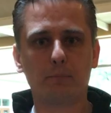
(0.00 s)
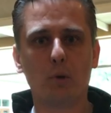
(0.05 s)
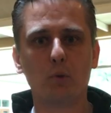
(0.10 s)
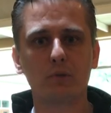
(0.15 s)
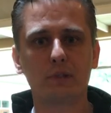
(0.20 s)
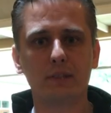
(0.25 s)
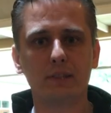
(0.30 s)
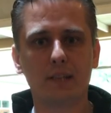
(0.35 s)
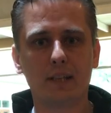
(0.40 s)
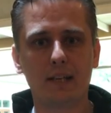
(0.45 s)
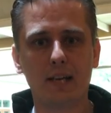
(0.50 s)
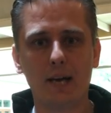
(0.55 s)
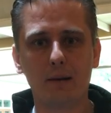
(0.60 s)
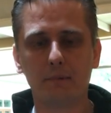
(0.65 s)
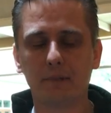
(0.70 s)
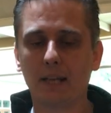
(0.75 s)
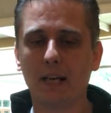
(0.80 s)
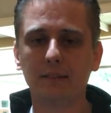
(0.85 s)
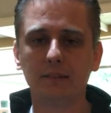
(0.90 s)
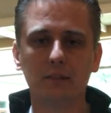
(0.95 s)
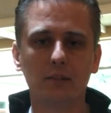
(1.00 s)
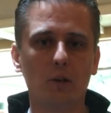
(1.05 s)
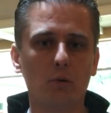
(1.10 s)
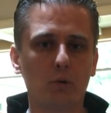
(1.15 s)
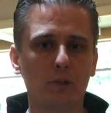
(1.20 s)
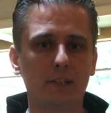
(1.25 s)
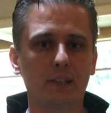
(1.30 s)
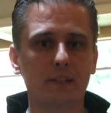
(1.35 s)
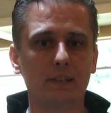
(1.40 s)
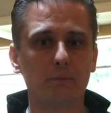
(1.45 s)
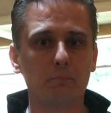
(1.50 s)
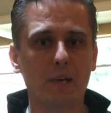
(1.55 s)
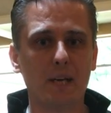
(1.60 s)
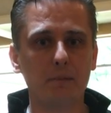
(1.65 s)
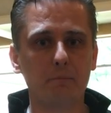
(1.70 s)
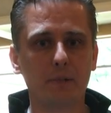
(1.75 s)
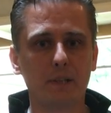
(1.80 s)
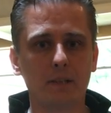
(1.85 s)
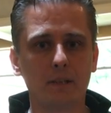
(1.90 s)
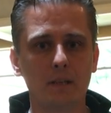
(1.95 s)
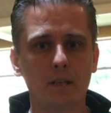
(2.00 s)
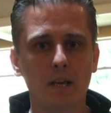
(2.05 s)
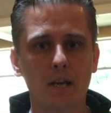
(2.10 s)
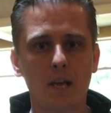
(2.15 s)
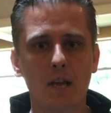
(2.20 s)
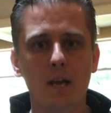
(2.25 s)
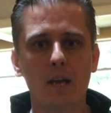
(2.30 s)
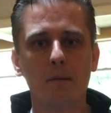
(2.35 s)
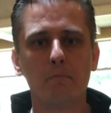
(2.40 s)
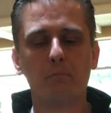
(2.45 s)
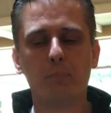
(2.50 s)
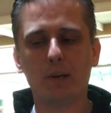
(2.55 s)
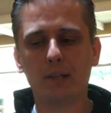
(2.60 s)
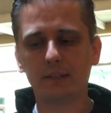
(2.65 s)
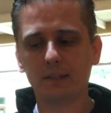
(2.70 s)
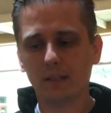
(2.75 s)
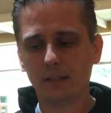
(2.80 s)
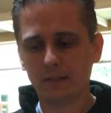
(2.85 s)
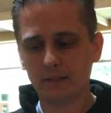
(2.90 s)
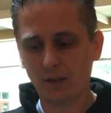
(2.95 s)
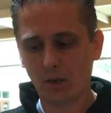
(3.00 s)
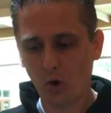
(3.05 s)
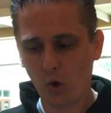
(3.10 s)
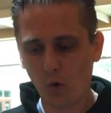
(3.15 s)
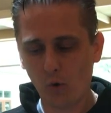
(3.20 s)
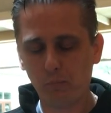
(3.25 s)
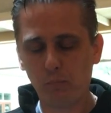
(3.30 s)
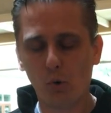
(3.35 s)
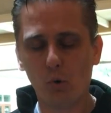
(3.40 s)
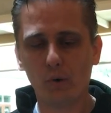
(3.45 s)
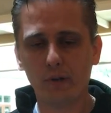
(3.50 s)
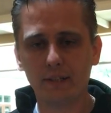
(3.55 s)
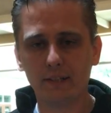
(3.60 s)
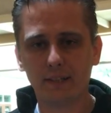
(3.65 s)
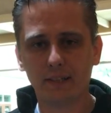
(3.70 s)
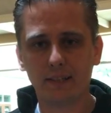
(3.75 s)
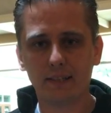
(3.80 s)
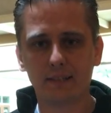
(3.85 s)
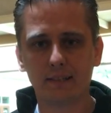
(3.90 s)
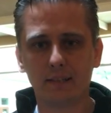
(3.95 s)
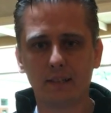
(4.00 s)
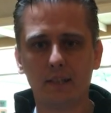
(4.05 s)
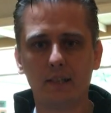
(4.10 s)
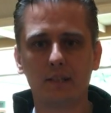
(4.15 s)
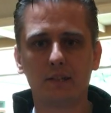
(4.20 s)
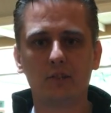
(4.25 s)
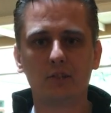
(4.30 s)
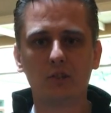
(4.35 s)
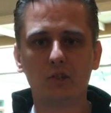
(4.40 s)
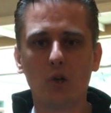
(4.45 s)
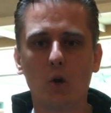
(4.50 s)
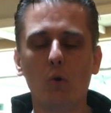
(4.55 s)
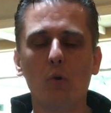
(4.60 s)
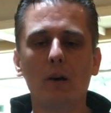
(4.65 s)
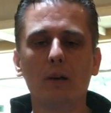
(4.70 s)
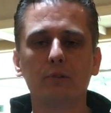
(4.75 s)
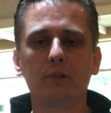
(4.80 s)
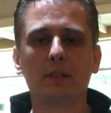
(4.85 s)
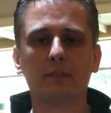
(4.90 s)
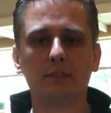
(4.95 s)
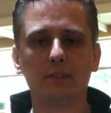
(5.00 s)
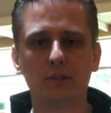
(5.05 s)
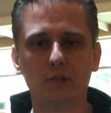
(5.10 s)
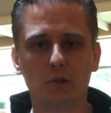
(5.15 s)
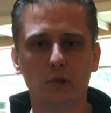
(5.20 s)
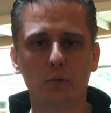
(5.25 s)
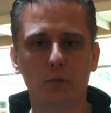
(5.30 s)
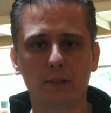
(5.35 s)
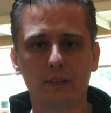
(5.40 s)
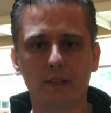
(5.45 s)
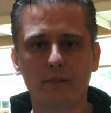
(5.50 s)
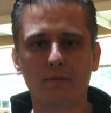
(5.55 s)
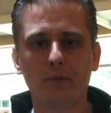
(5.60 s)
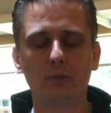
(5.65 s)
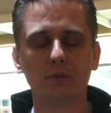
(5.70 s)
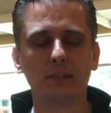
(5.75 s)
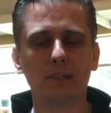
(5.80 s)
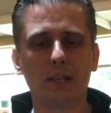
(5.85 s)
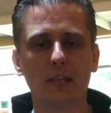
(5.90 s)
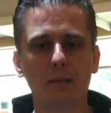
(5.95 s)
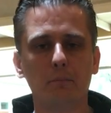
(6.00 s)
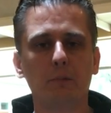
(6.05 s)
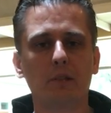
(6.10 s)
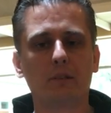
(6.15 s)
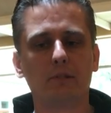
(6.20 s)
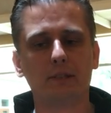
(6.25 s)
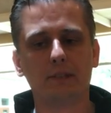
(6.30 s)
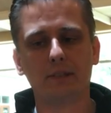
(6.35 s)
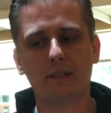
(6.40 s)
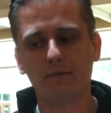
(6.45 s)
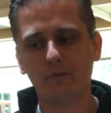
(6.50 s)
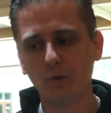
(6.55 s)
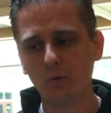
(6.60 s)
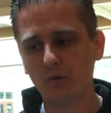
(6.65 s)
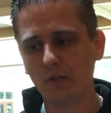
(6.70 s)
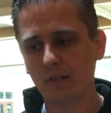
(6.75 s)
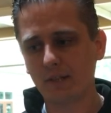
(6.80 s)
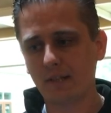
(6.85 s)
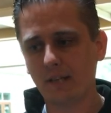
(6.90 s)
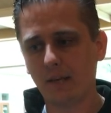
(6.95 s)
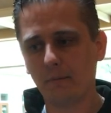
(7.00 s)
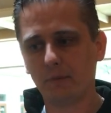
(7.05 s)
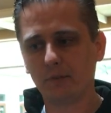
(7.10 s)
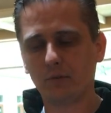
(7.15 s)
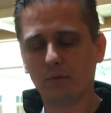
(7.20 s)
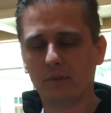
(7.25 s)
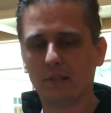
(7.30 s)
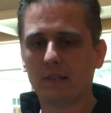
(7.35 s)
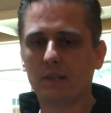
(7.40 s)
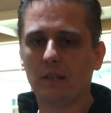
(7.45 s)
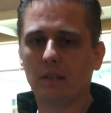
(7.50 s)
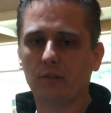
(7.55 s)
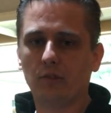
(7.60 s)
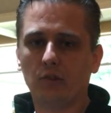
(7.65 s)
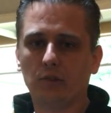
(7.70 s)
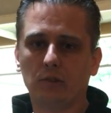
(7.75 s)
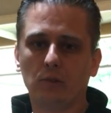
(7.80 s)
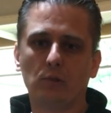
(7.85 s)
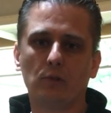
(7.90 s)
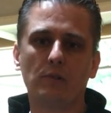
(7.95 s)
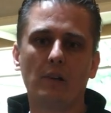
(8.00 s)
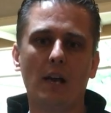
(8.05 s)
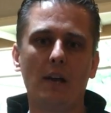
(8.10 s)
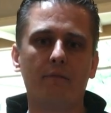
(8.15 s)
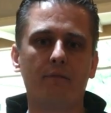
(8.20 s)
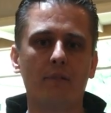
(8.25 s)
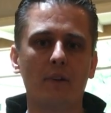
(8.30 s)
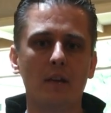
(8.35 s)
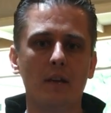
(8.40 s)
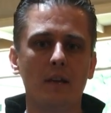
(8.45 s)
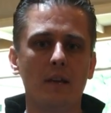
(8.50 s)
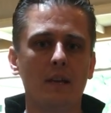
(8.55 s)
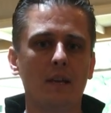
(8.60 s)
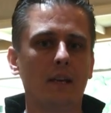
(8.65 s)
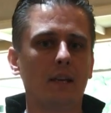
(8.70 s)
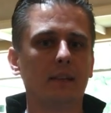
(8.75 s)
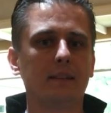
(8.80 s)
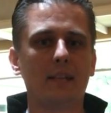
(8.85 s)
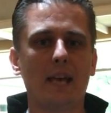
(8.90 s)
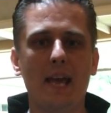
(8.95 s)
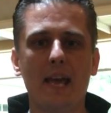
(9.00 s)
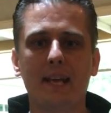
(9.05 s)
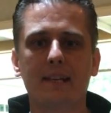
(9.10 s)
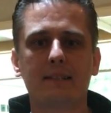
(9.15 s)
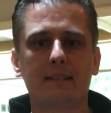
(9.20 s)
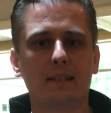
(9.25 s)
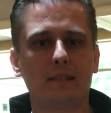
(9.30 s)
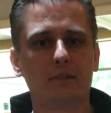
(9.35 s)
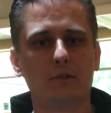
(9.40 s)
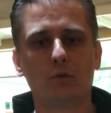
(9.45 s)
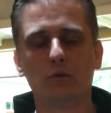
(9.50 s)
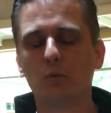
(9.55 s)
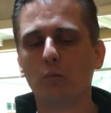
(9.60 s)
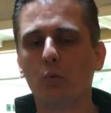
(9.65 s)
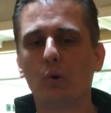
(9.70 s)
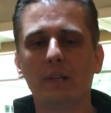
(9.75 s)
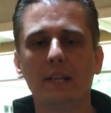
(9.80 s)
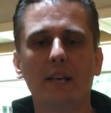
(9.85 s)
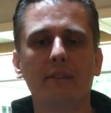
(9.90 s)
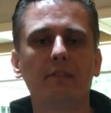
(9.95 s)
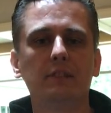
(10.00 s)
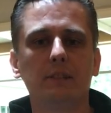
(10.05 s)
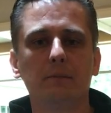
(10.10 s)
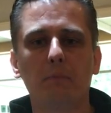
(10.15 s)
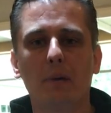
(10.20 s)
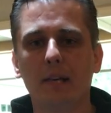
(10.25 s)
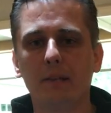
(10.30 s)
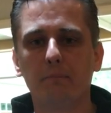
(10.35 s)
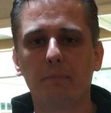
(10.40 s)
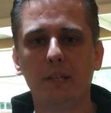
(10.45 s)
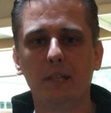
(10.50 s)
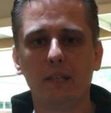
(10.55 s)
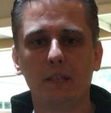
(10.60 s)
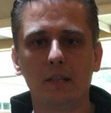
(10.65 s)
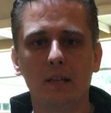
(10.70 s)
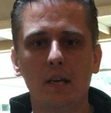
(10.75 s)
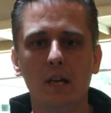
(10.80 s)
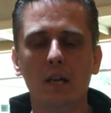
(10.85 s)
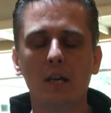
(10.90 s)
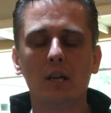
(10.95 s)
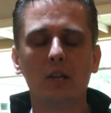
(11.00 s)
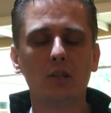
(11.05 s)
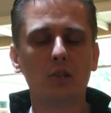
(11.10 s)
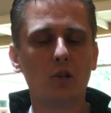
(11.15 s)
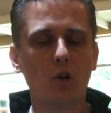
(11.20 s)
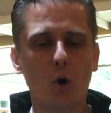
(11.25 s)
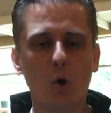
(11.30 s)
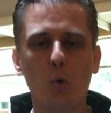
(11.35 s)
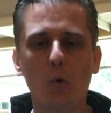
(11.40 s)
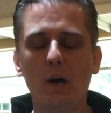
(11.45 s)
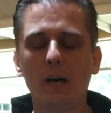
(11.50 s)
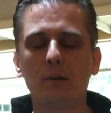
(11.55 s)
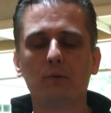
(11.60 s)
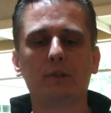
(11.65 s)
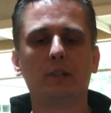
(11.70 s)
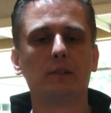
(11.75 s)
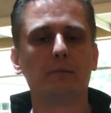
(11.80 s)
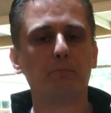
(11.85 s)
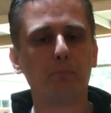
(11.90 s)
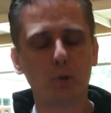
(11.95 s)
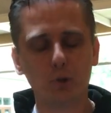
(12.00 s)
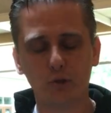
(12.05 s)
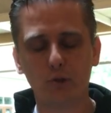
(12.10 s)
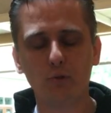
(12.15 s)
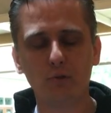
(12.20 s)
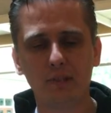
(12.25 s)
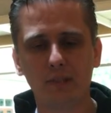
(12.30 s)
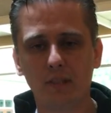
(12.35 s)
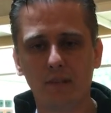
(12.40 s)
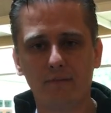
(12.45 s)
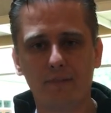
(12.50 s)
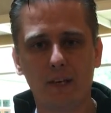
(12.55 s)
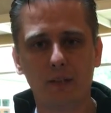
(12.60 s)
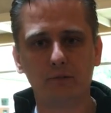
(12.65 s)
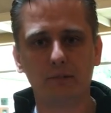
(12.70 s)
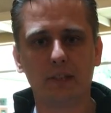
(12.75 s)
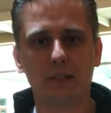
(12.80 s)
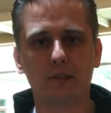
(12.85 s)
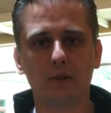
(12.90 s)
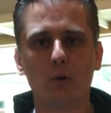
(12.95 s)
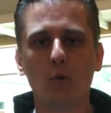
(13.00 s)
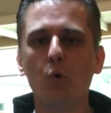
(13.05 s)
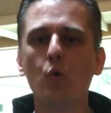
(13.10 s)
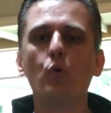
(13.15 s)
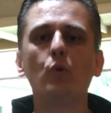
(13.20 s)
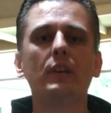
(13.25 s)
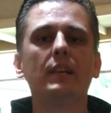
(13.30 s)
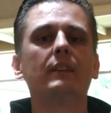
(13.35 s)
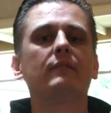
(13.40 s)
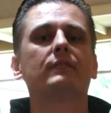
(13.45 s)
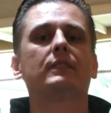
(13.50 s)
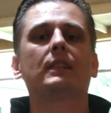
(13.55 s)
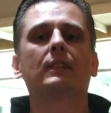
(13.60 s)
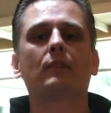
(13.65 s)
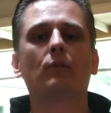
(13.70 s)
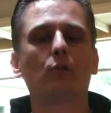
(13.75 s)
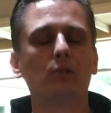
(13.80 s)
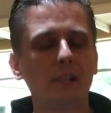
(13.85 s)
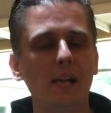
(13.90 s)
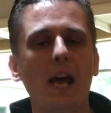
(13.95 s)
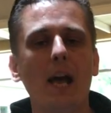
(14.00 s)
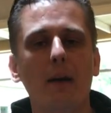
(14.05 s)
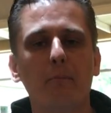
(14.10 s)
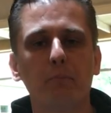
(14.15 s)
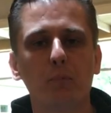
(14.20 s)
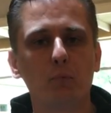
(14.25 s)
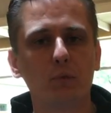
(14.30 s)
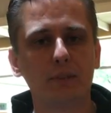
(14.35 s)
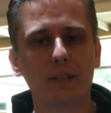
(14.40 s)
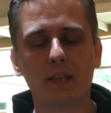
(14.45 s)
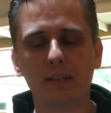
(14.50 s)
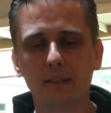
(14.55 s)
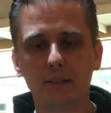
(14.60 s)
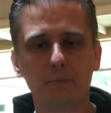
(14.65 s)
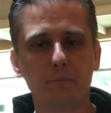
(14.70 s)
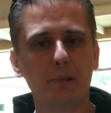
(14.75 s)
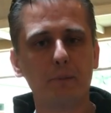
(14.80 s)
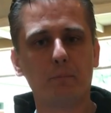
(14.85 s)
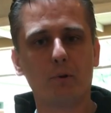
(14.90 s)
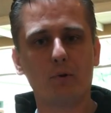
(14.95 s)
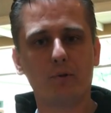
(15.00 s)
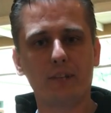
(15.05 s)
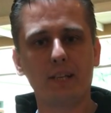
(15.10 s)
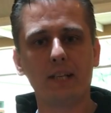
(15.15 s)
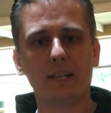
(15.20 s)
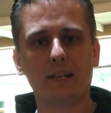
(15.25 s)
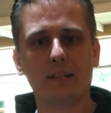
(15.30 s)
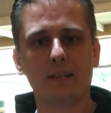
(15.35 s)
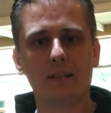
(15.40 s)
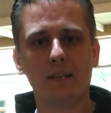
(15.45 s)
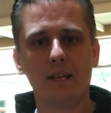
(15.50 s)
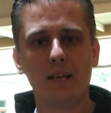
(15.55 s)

posting the comment. I don't know what that might be. But the whole point is, is go out there and do it. If you're an immigrant, if you just came into this country or you have an accent or whatever it might be, go out there, put yourself out there. Who gives a crap what other people think?